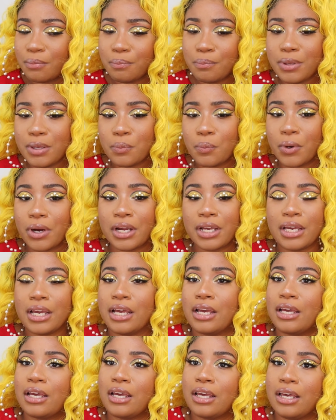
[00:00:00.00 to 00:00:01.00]
be
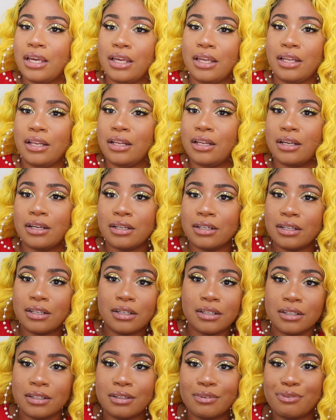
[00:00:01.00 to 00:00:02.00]
working in
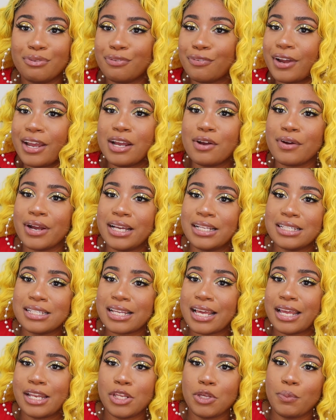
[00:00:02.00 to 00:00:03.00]
fragrance
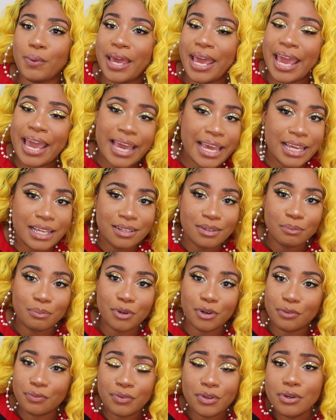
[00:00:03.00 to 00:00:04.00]
and you hate
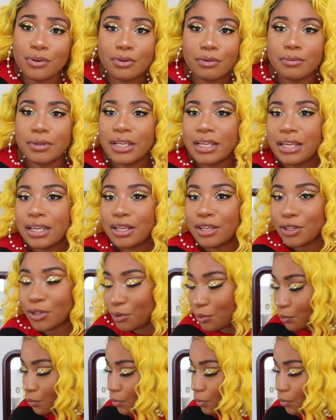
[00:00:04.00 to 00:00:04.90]
perfume. You